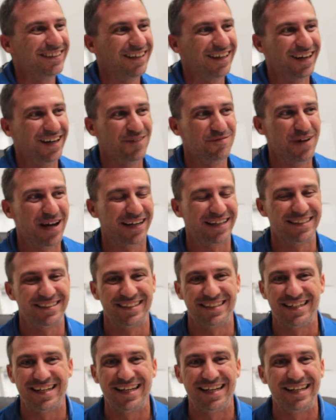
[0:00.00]
back in
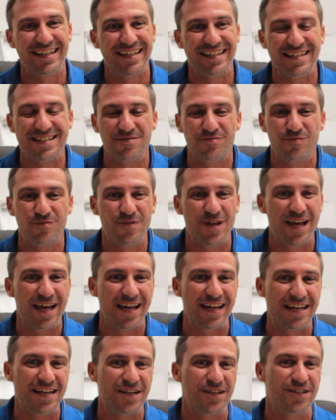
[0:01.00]
the day,
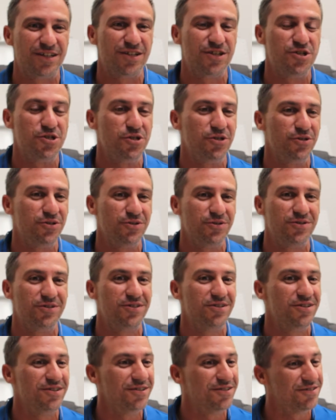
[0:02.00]
and you
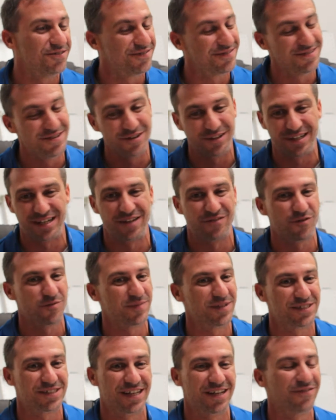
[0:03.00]
can never
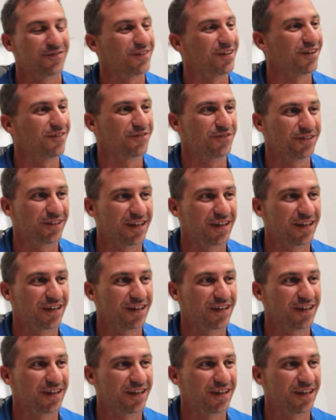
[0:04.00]
be safe enough.